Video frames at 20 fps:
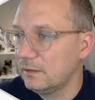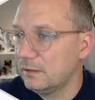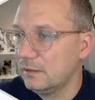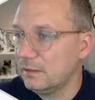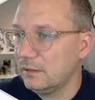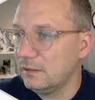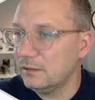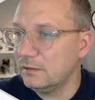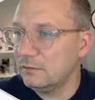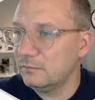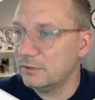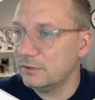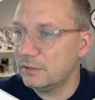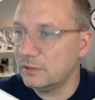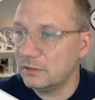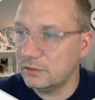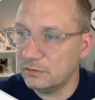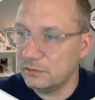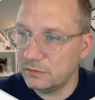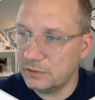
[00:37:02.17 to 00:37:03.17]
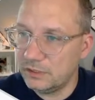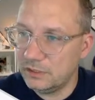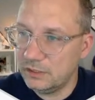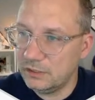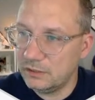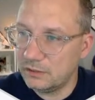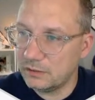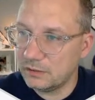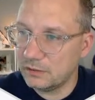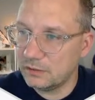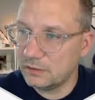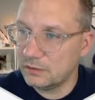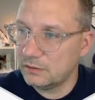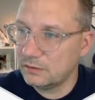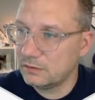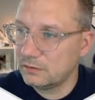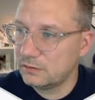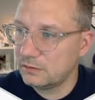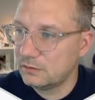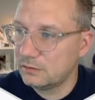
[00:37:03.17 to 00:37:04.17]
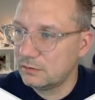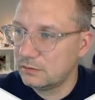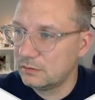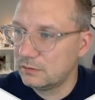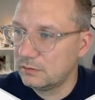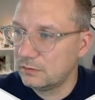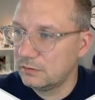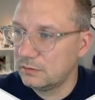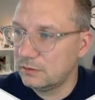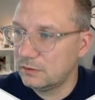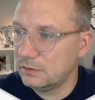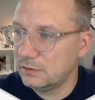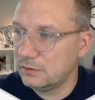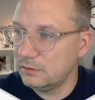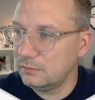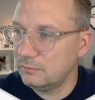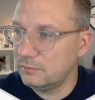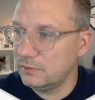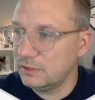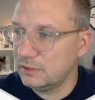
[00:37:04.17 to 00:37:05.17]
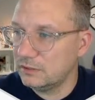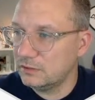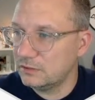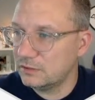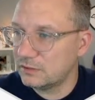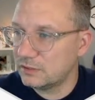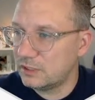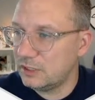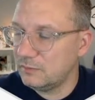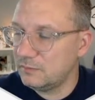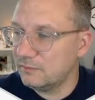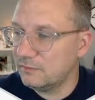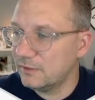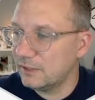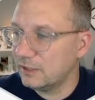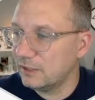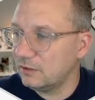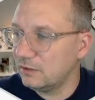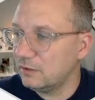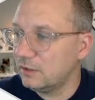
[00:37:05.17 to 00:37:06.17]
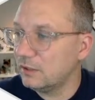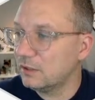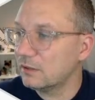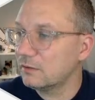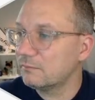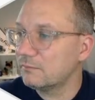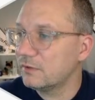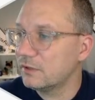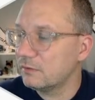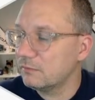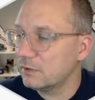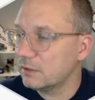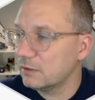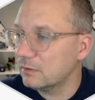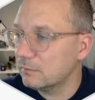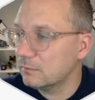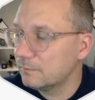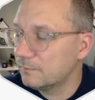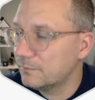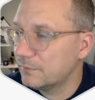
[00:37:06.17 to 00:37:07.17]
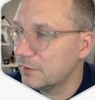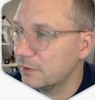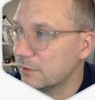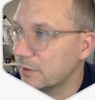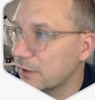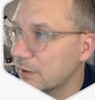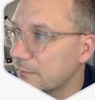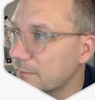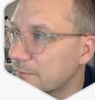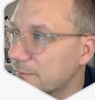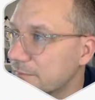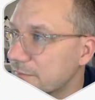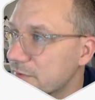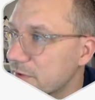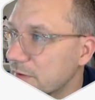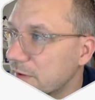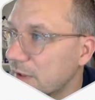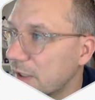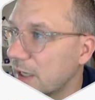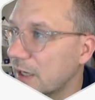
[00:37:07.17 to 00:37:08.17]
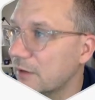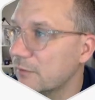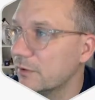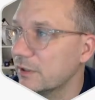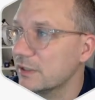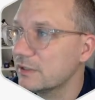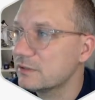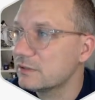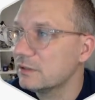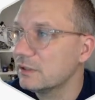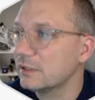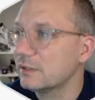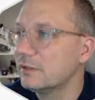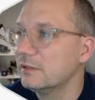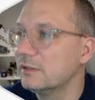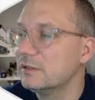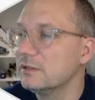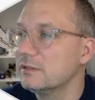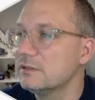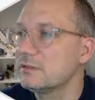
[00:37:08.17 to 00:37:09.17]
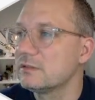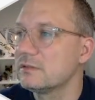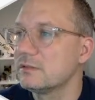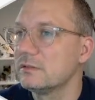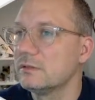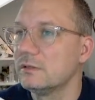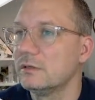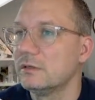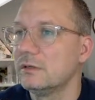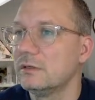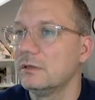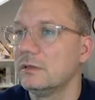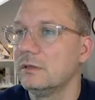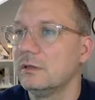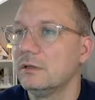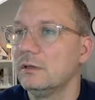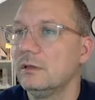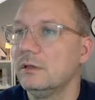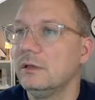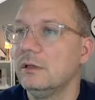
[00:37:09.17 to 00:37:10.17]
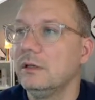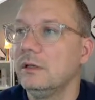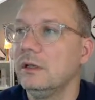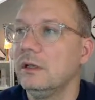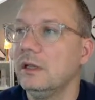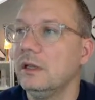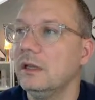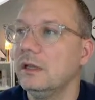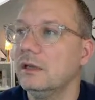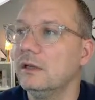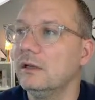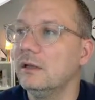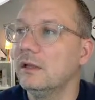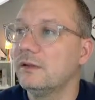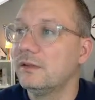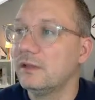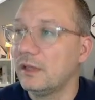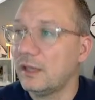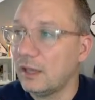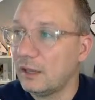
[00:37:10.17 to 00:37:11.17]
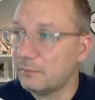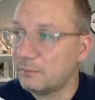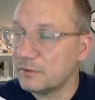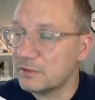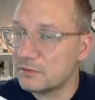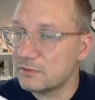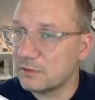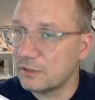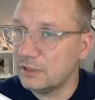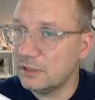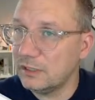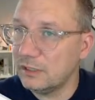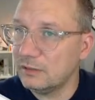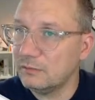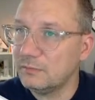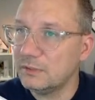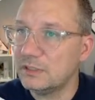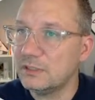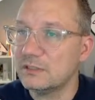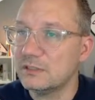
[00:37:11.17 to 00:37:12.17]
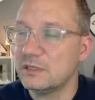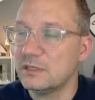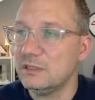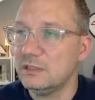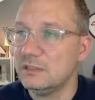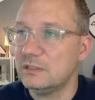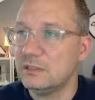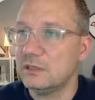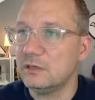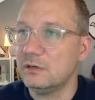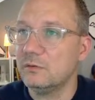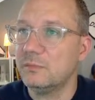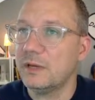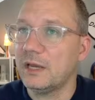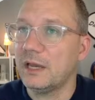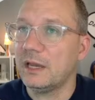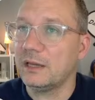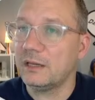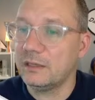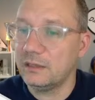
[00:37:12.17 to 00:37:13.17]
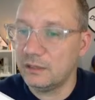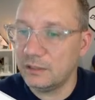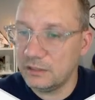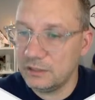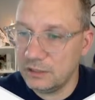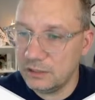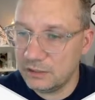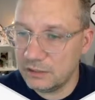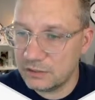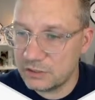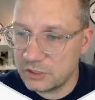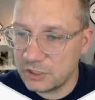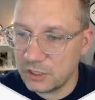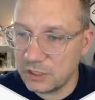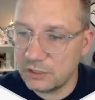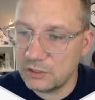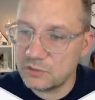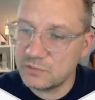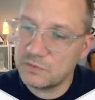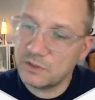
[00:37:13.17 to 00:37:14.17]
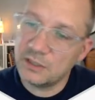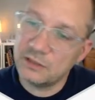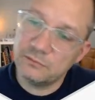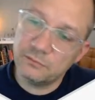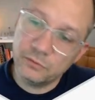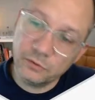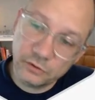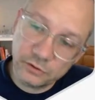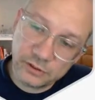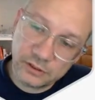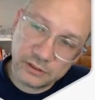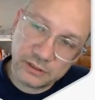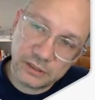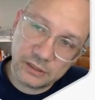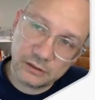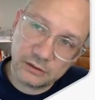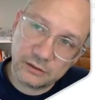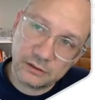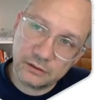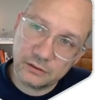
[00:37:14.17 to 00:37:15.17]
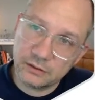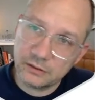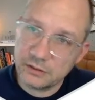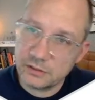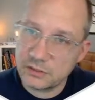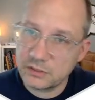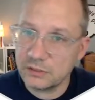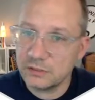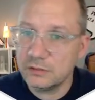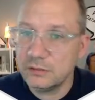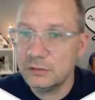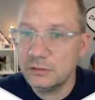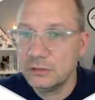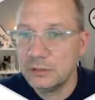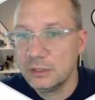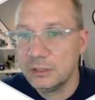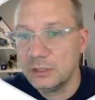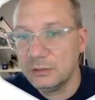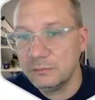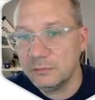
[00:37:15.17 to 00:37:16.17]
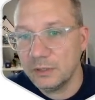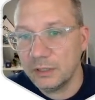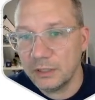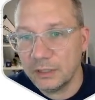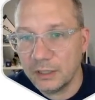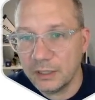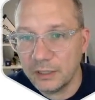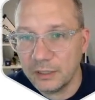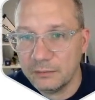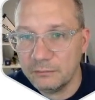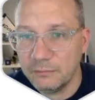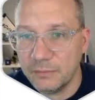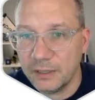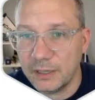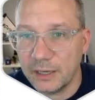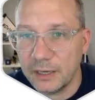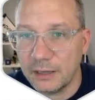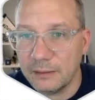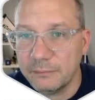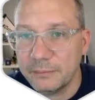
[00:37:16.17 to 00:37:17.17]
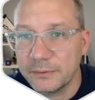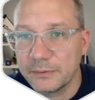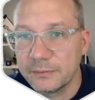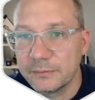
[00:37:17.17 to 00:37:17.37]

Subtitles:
And then we can go here, and we can just keep the value here. There we go. Okay, so now when I select this, and nothing happens right now because I need to go back and I need to change my Boolean calculation, my hide map,